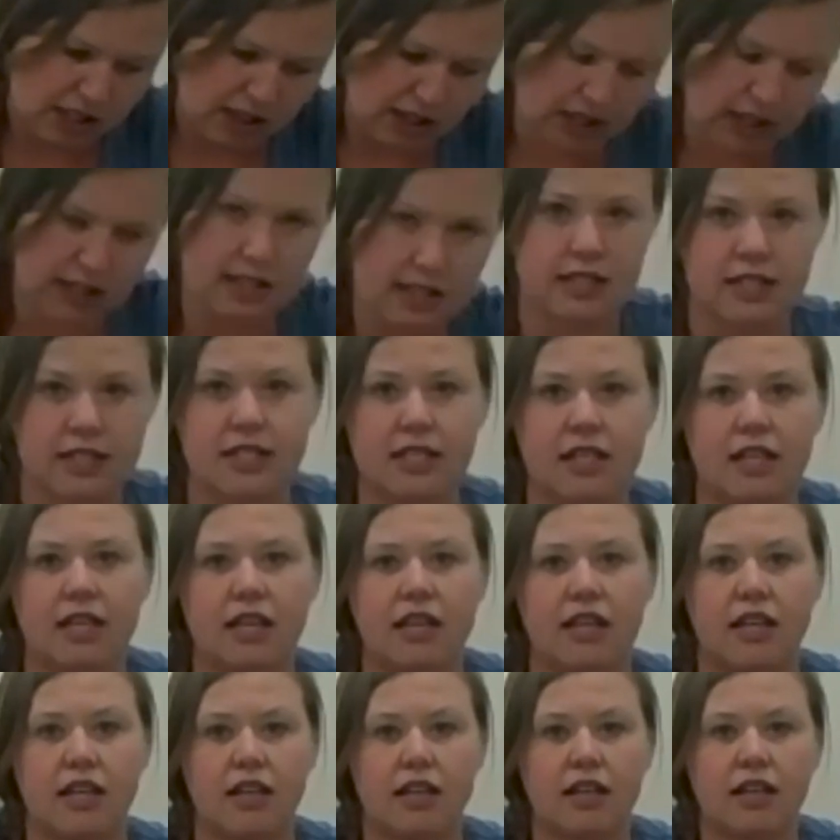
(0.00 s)
Let's
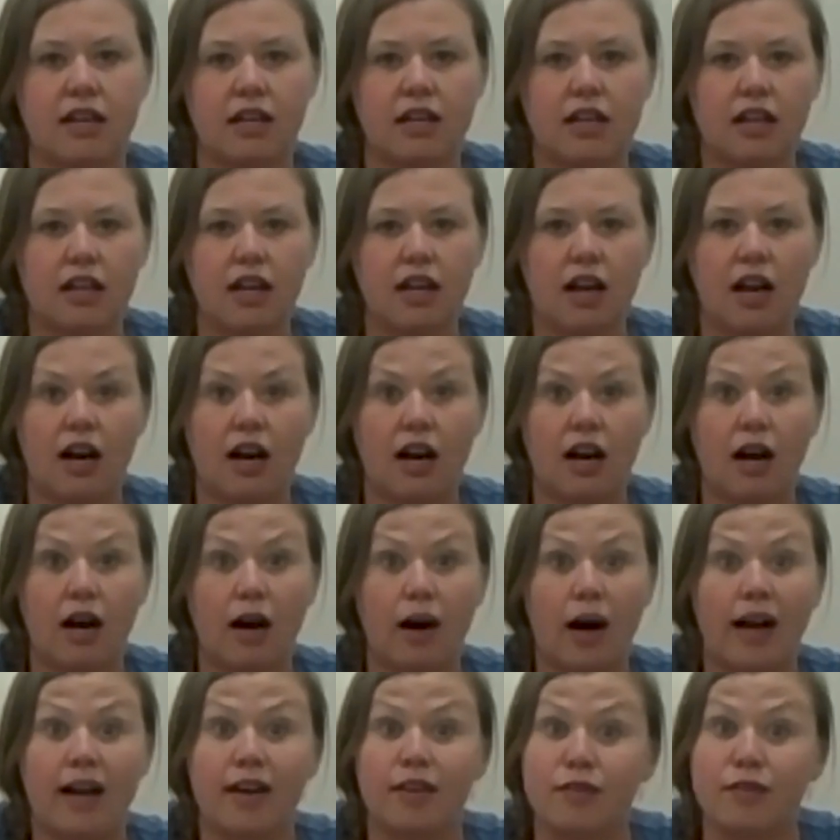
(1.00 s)
see.
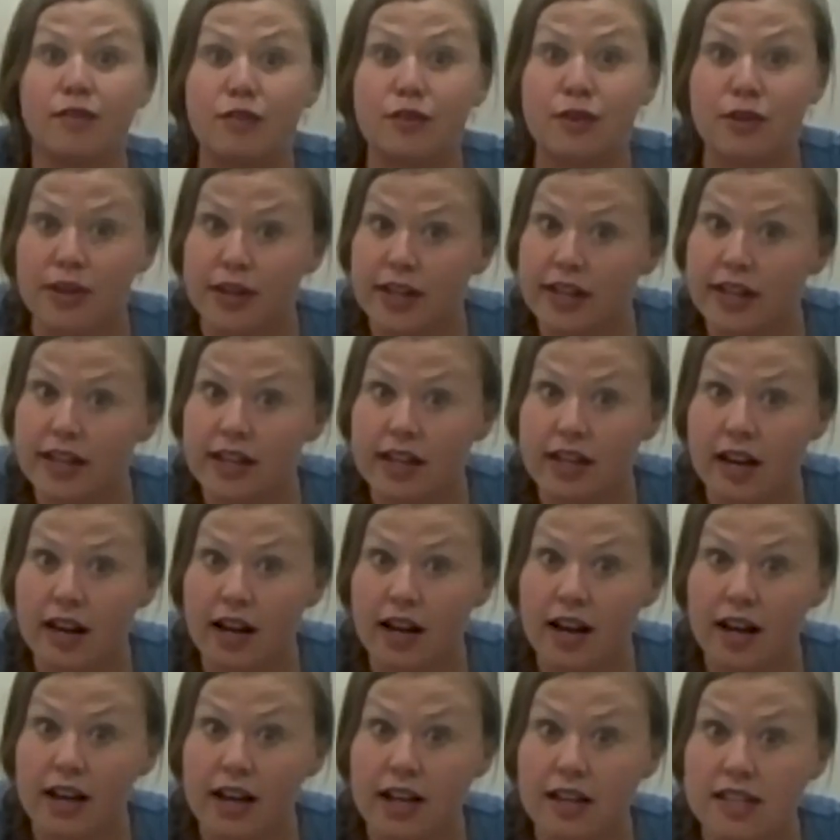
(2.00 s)
Uh, I have green
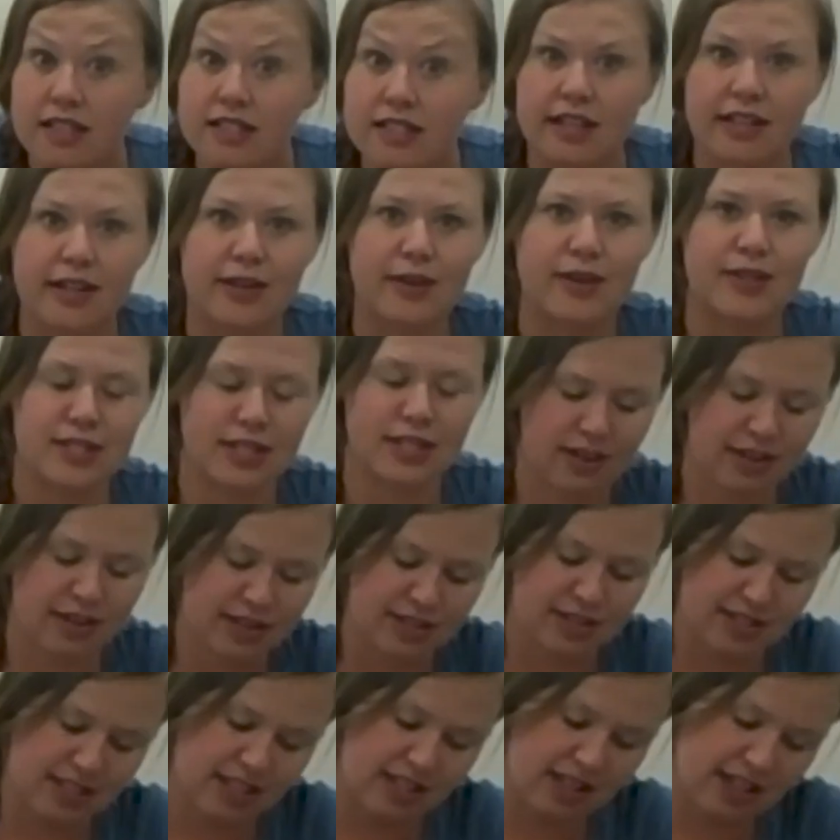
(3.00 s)
eyes. I know it's hard
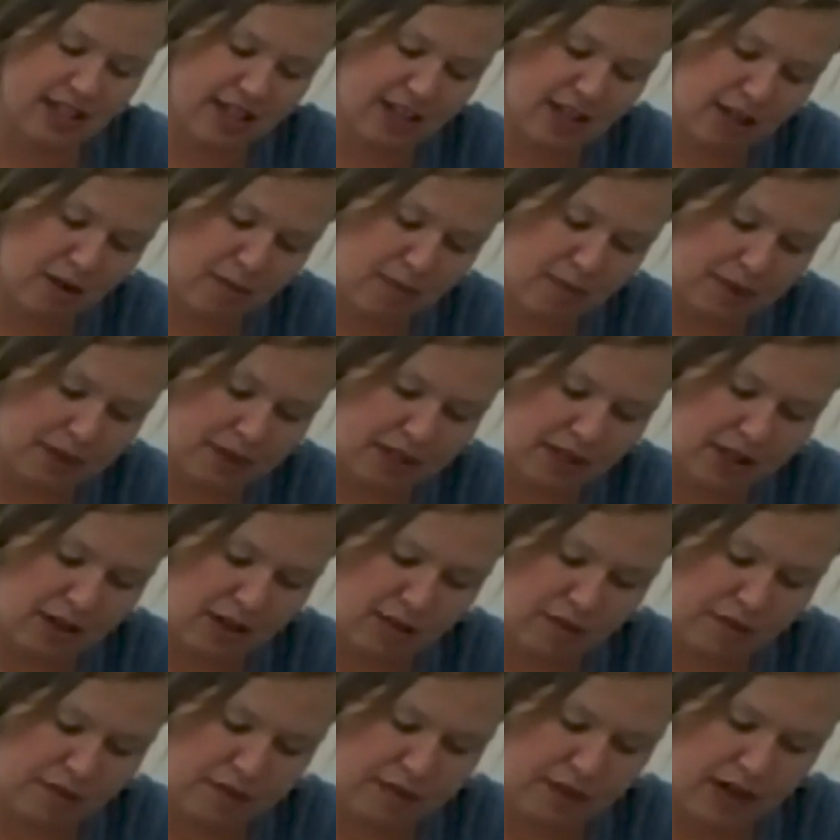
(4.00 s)
to see there, but they
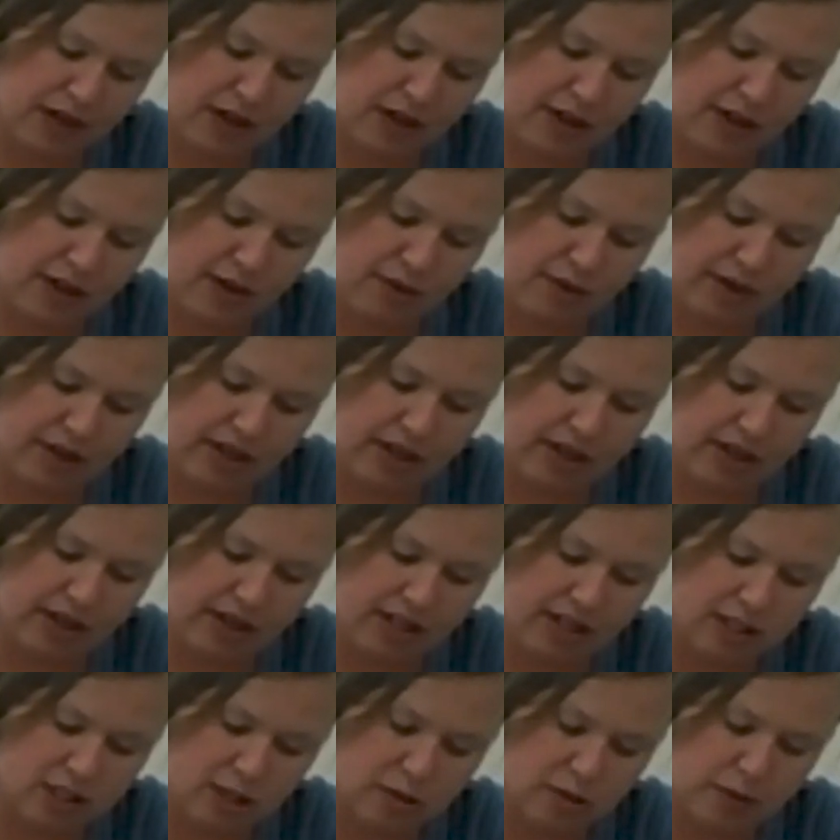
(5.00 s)
are very
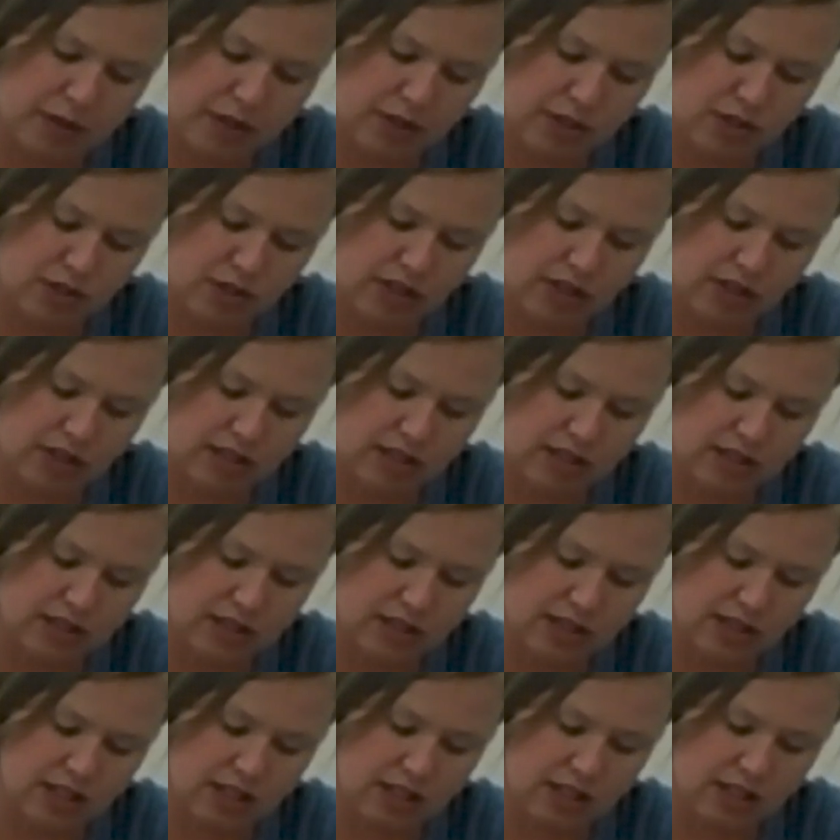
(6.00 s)
green, especially in the
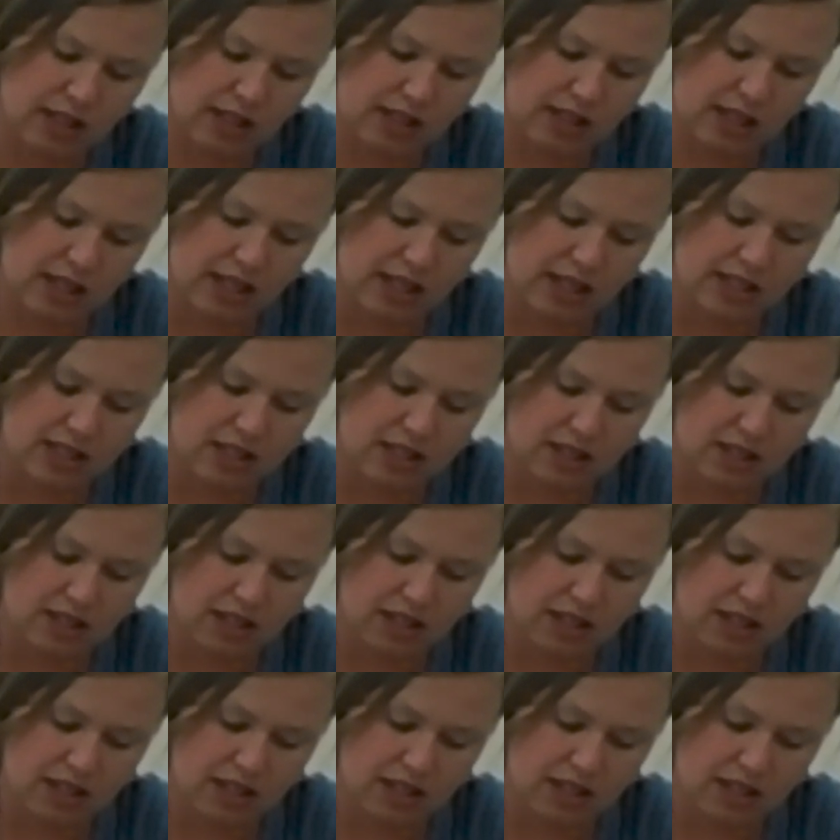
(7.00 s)
sunlight.